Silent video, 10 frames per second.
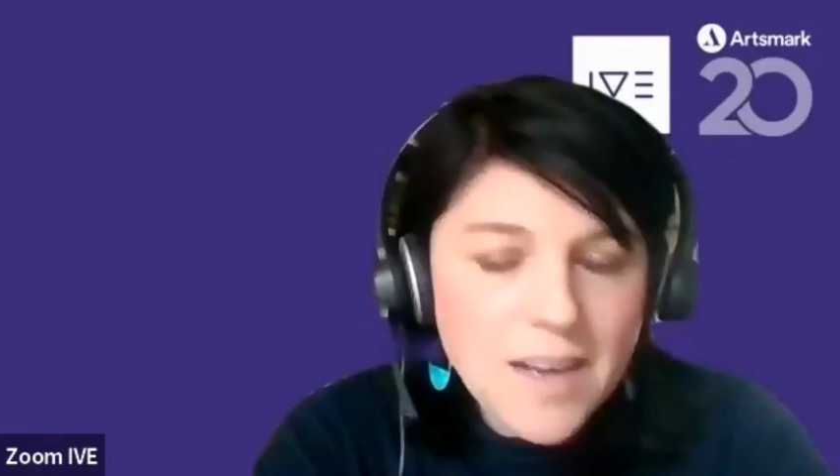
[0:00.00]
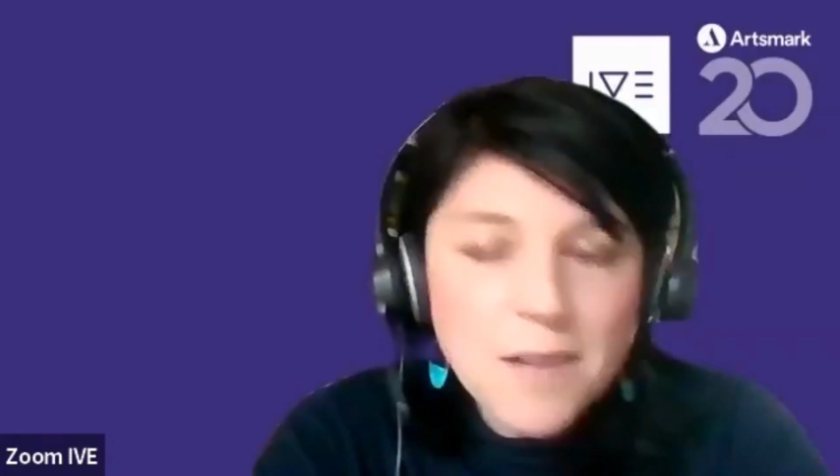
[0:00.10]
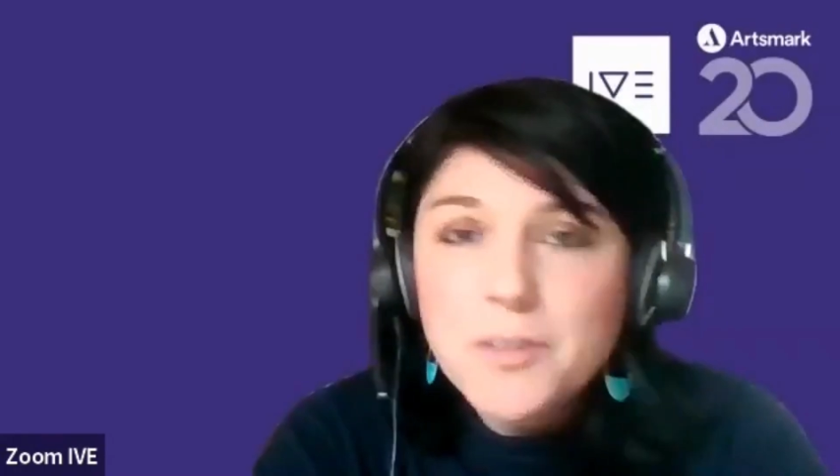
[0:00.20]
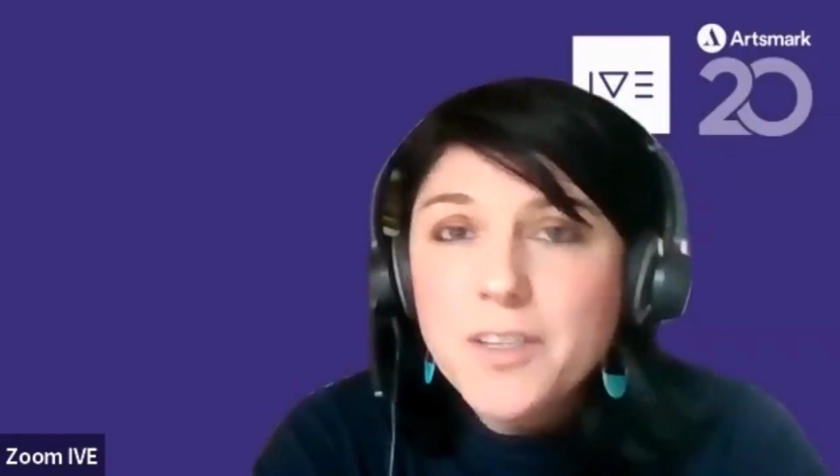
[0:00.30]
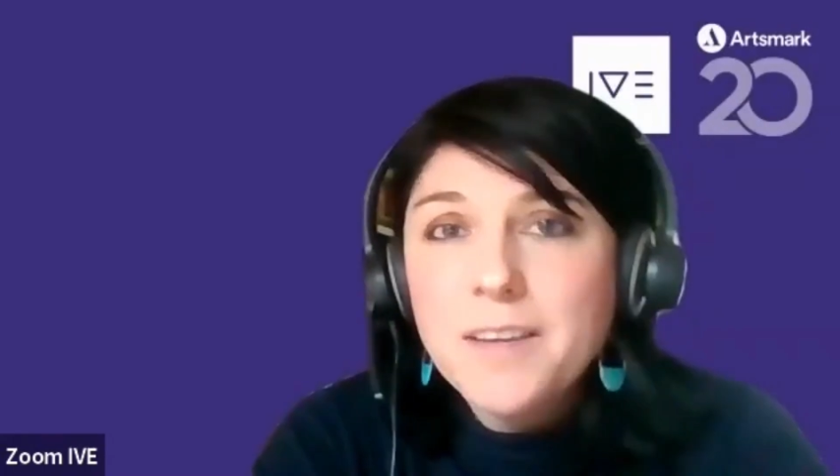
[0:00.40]

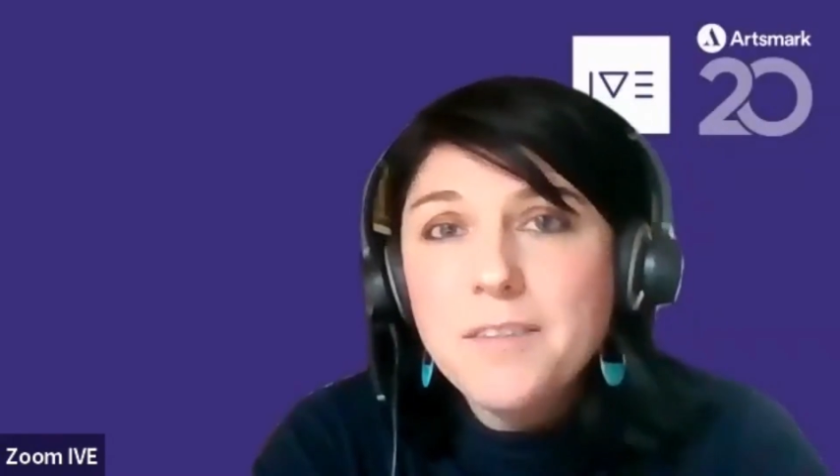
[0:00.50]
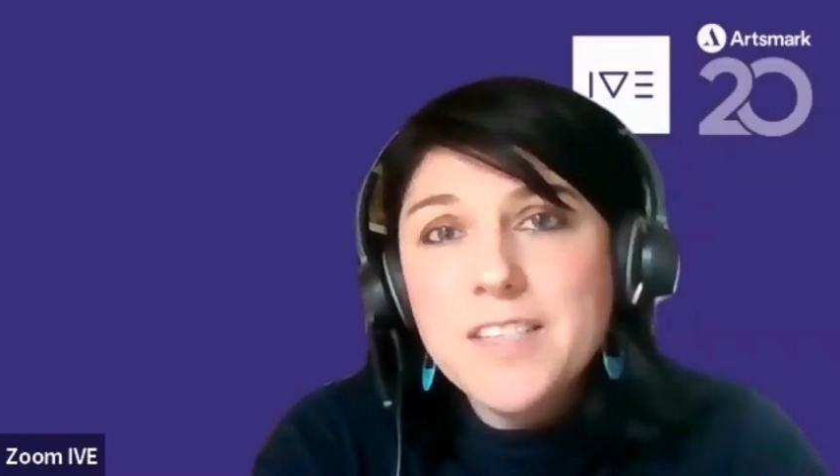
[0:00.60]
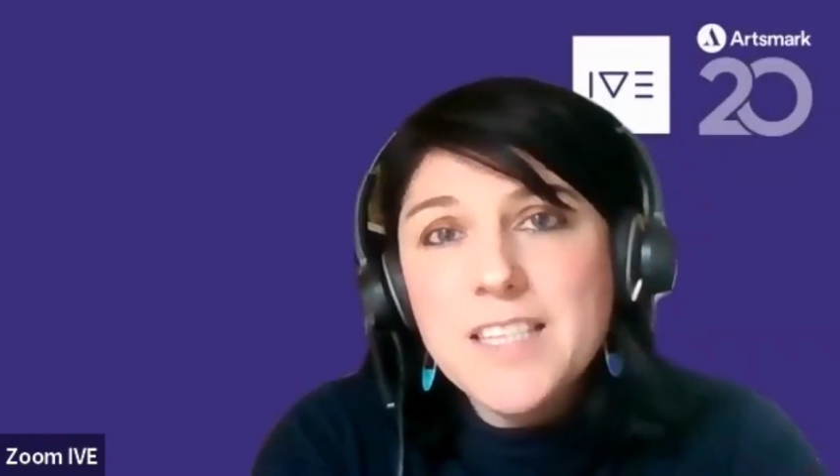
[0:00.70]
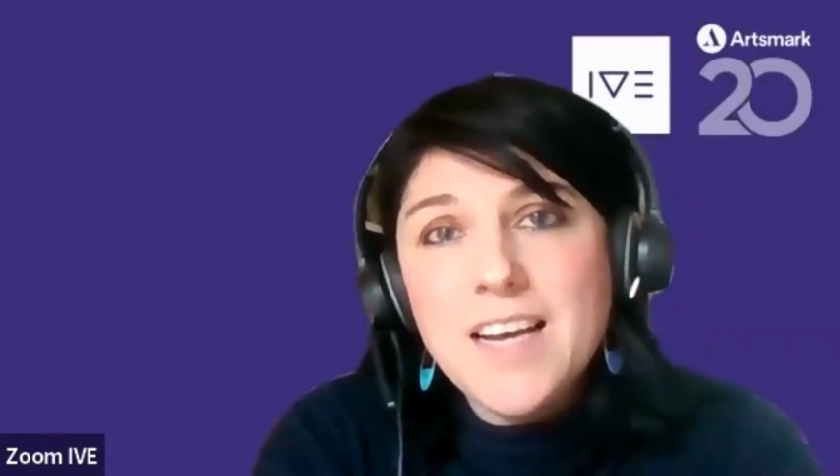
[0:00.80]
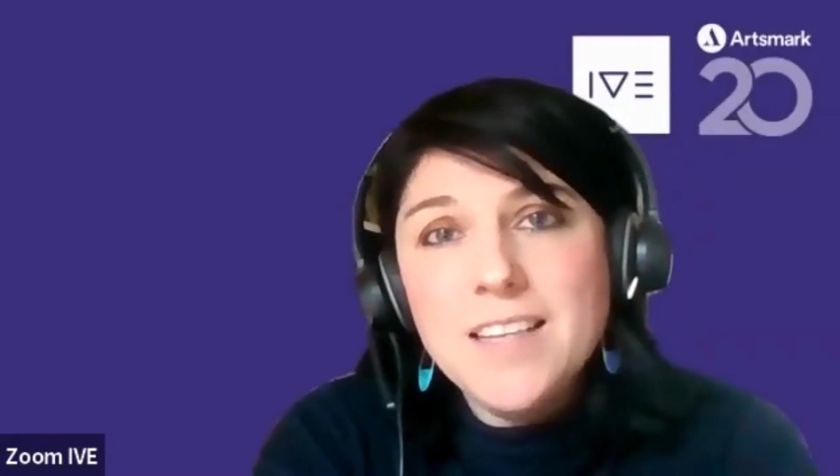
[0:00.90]
absolutely
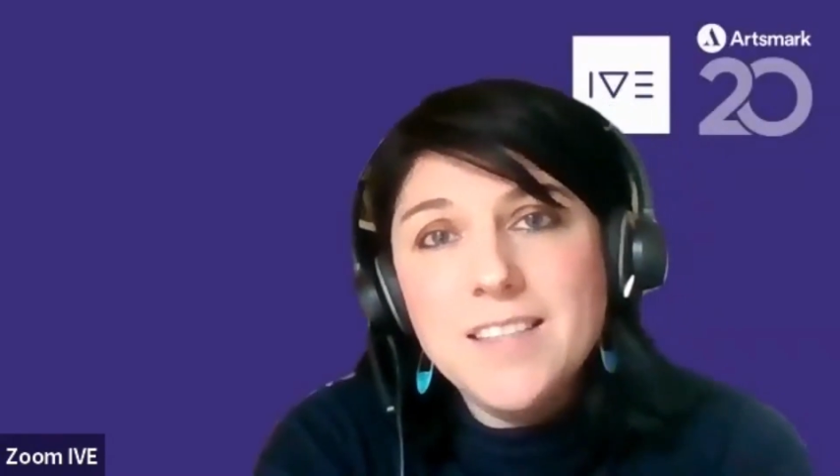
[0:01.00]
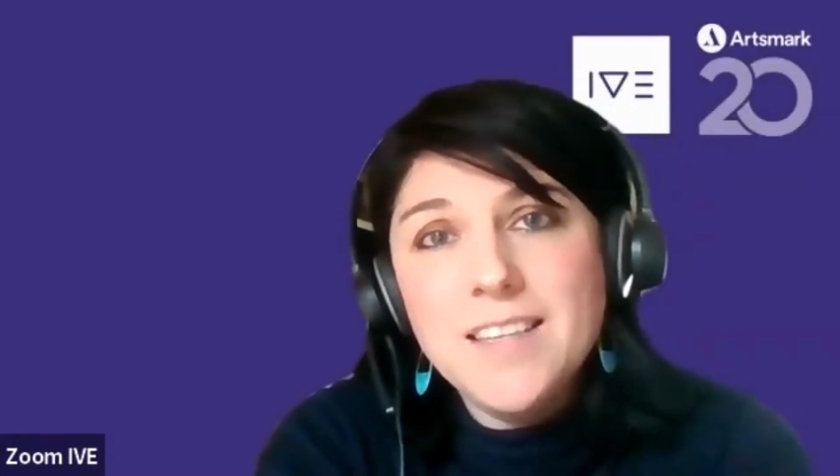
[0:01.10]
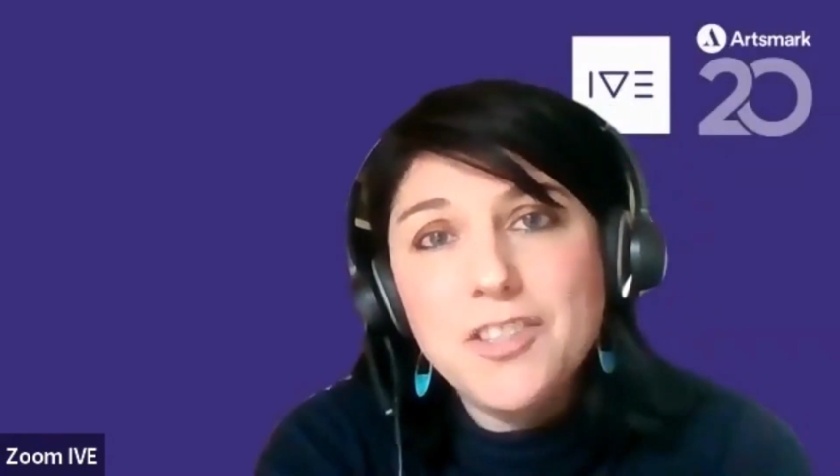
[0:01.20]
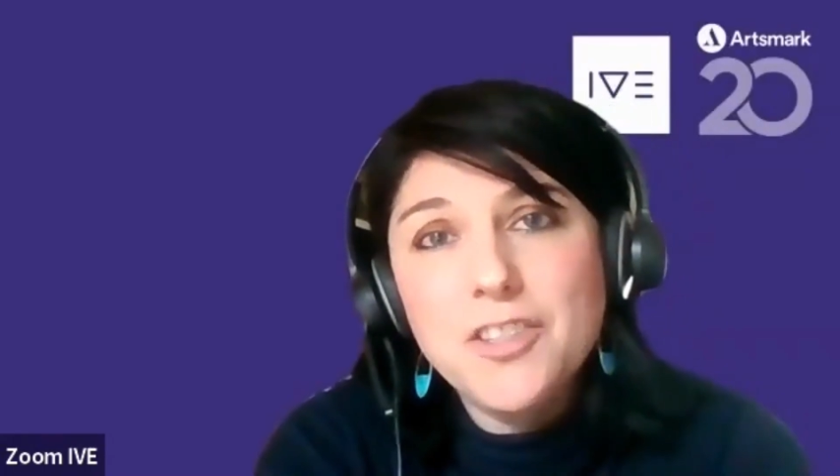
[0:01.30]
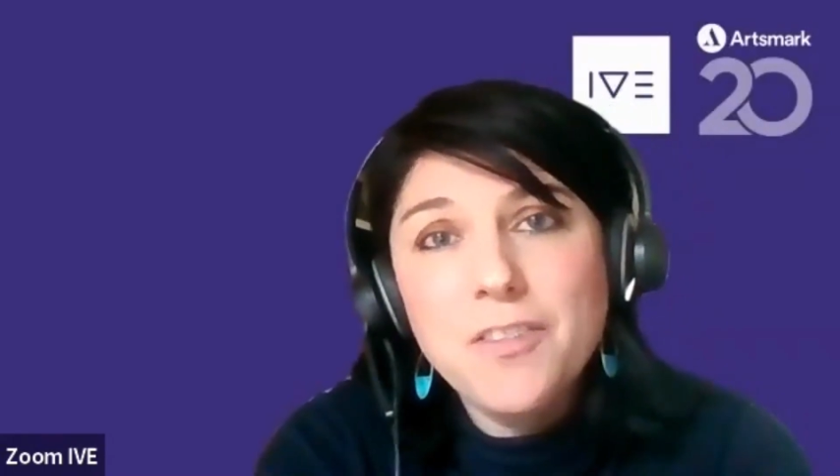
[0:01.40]

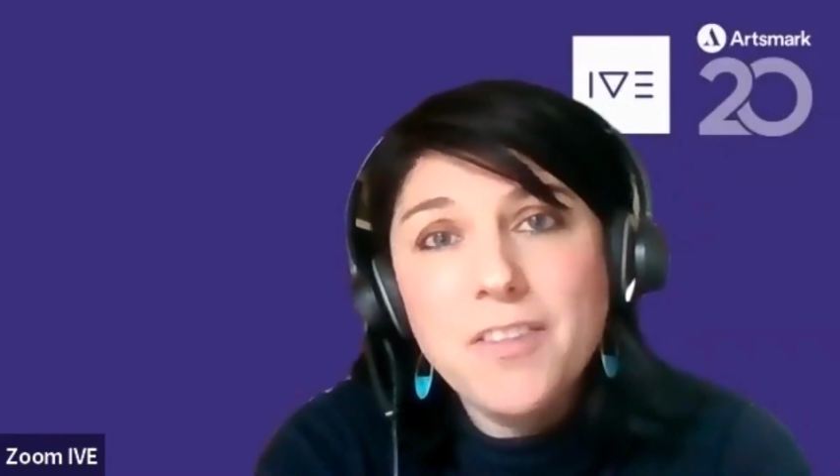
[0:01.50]
fantastic, Sean.